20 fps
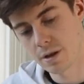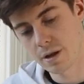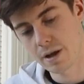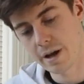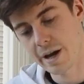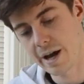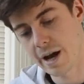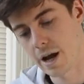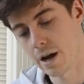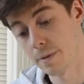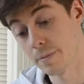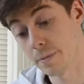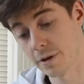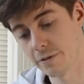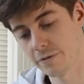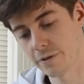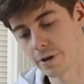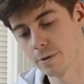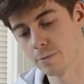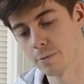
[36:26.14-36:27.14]
and I'm going
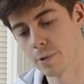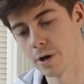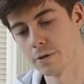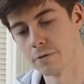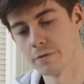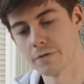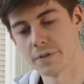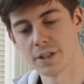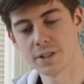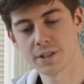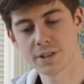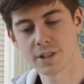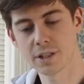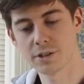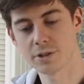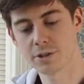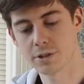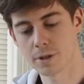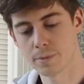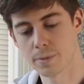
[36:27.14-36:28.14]
to find one of the
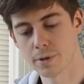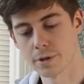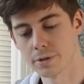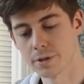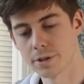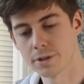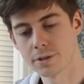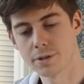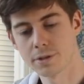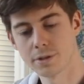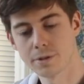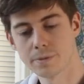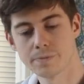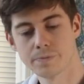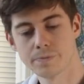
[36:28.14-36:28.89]
scent strip holders.